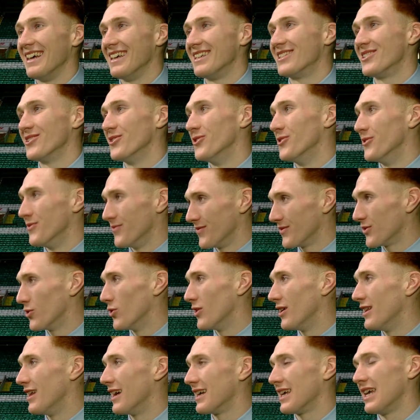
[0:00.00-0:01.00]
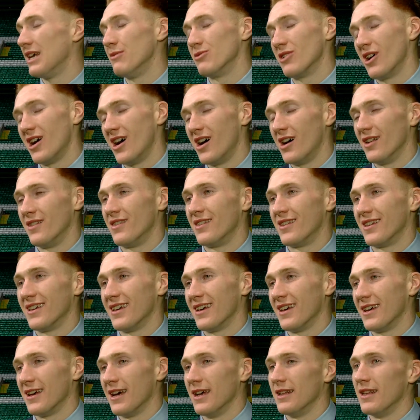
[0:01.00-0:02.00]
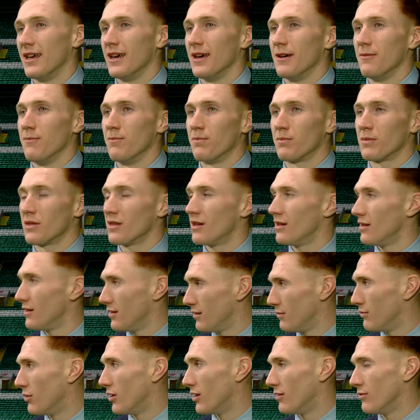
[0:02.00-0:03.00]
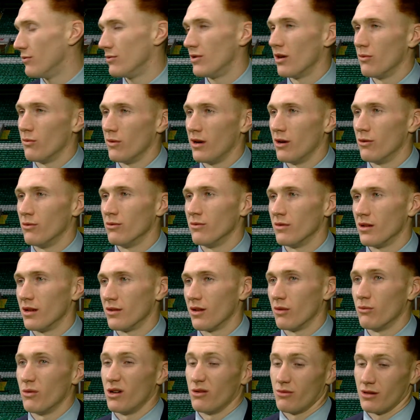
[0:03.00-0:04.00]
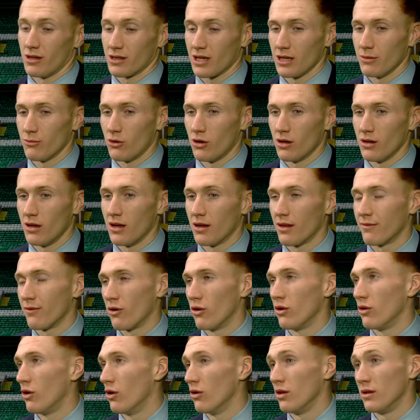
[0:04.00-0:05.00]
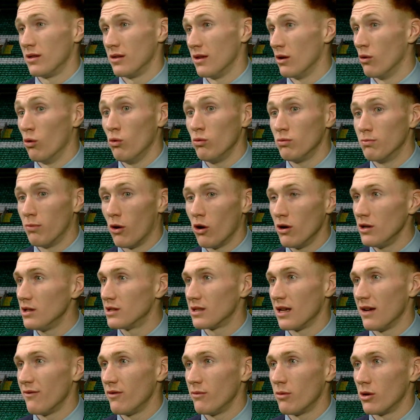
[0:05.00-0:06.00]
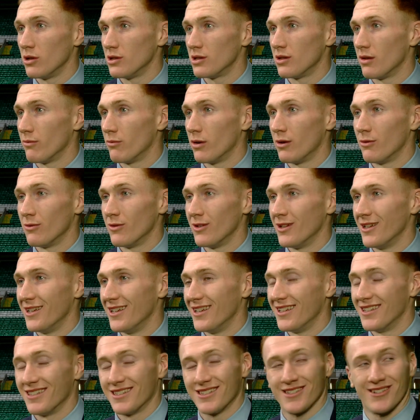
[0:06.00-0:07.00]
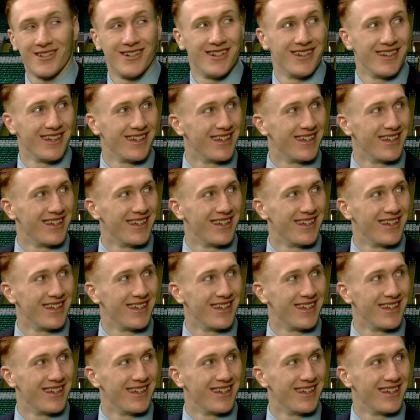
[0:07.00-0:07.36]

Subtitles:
So going into a game's hard. But done well when I came on, and I thought everybody's done well. So.